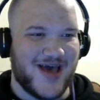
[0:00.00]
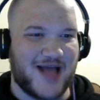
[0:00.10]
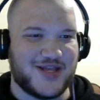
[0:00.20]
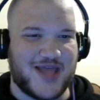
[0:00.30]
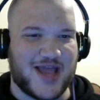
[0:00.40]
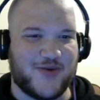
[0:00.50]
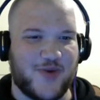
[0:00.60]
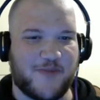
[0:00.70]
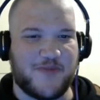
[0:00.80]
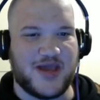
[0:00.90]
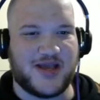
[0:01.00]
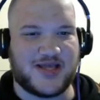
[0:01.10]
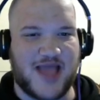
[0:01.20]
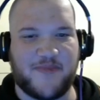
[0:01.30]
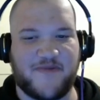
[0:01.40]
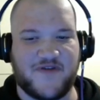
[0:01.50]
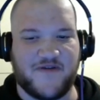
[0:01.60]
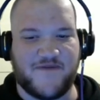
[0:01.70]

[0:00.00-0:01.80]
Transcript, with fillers: I'll just take a quick peek, snap a few